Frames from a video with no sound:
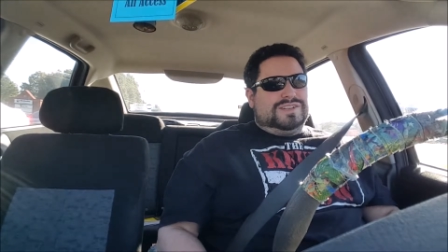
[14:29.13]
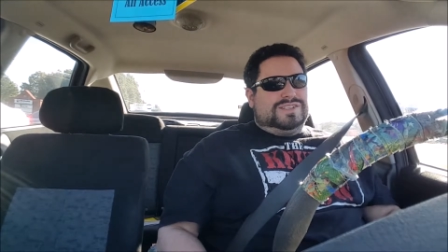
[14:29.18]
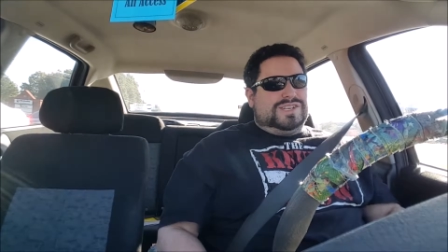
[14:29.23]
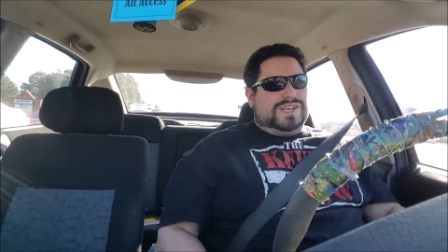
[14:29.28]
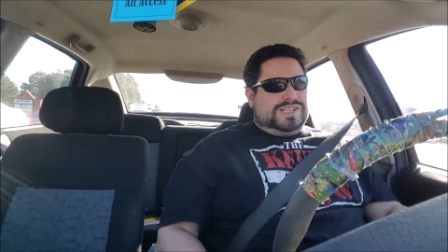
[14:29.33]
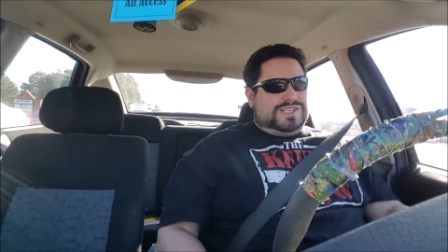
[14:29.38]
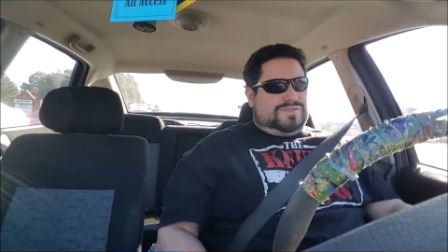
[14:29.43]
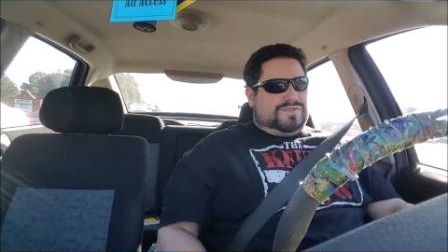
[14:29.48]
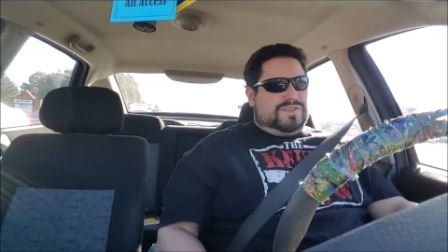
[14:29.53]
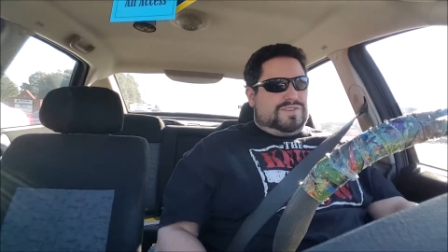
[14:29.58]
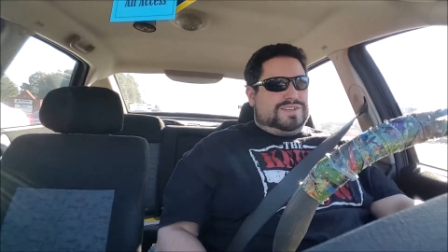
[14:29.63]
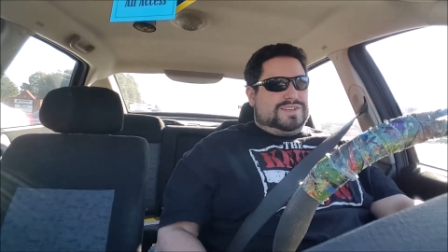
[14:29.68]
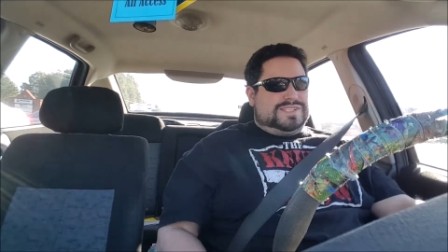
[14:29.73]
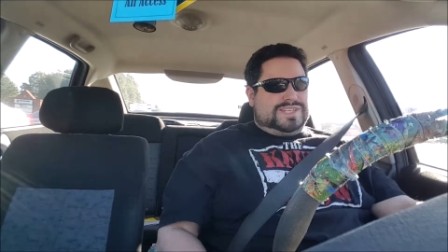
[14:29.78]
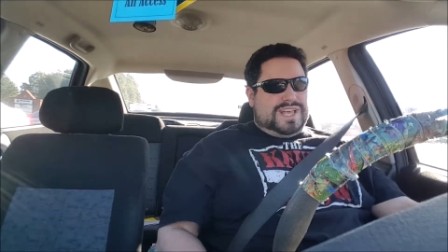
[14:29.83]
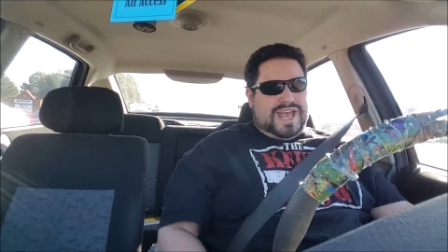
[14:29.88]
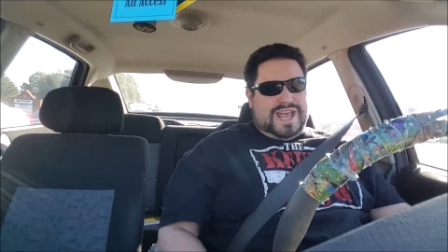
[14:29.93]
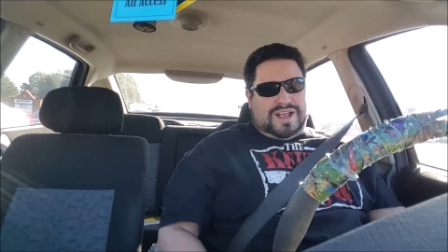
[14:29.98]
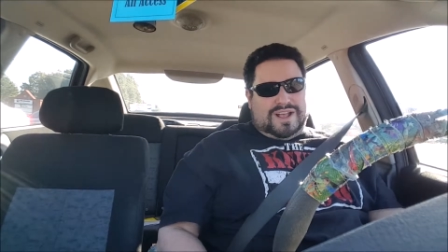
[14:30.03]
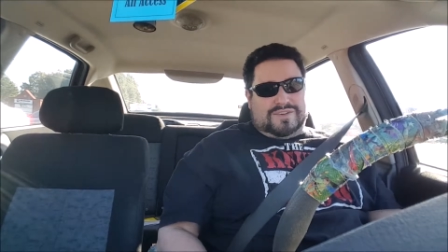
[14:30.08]
just for the
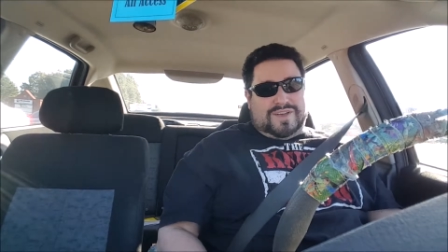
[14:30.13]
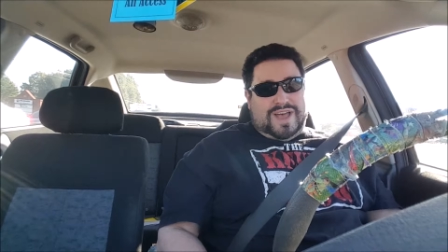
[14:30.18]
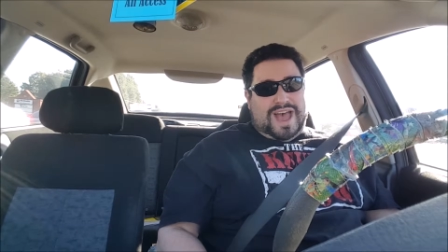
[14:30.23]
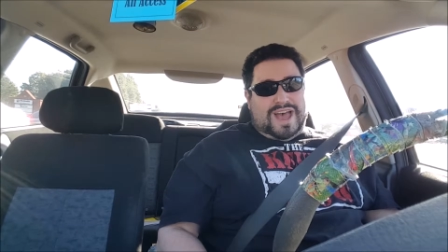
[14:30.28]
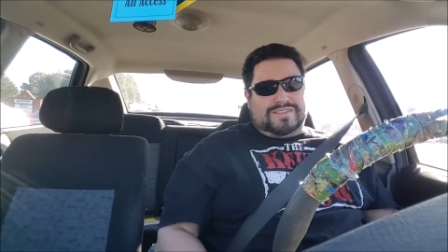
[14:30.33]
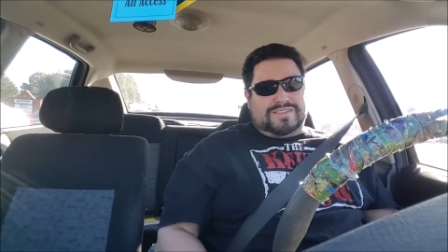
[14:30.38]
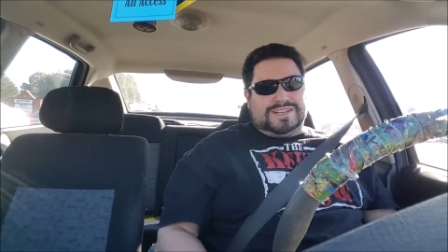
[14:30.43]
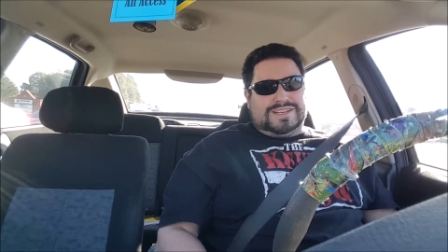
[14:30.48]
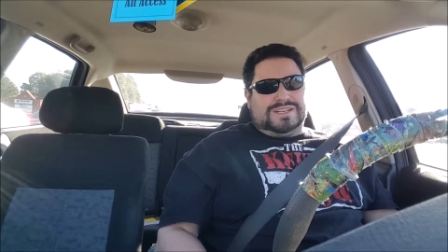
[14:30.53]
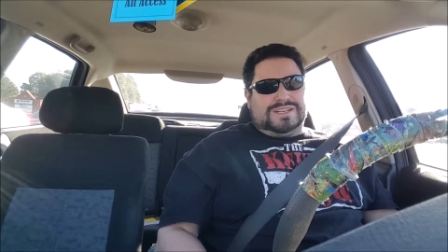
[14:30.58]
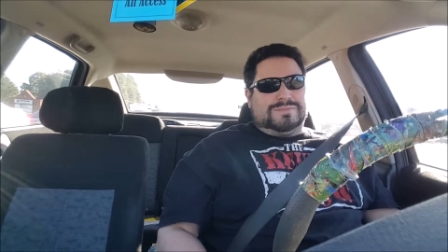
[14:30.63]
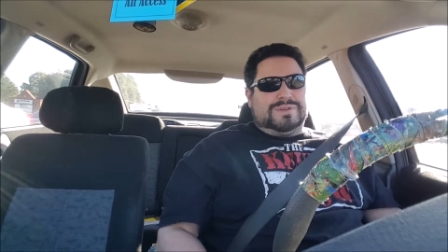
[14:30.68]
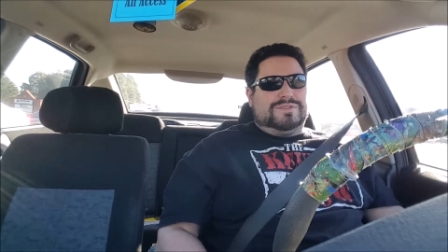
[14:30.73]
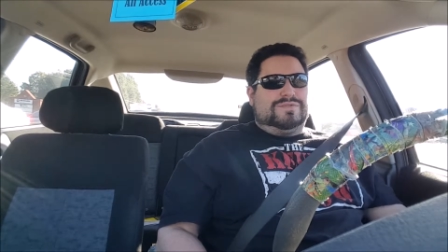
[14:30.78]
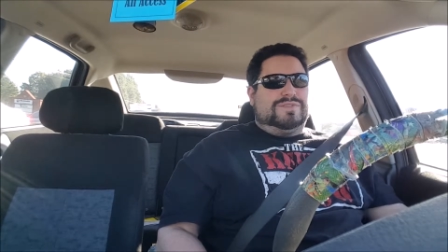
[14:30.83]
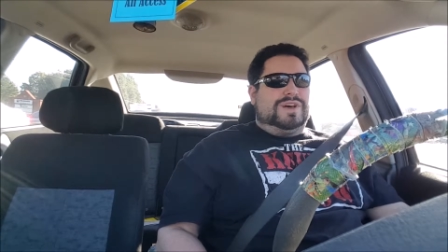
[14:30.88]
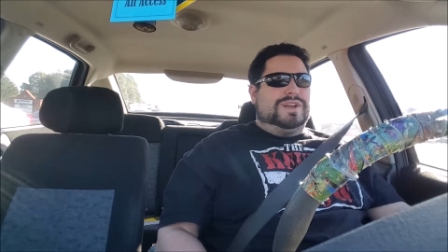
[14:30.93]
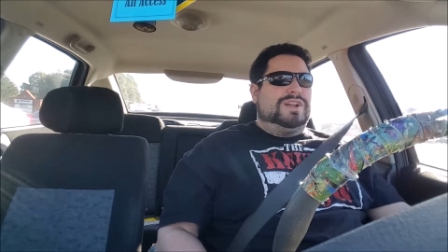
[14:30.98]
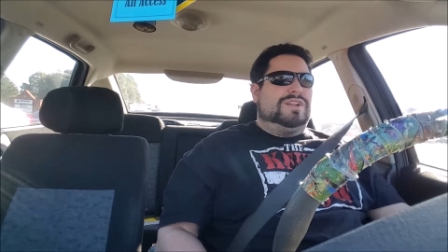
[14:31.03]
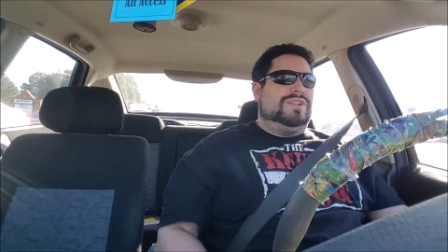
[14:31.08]
sake of having something
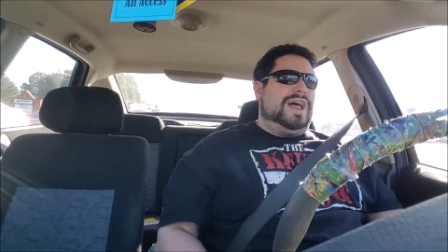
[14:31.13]
fun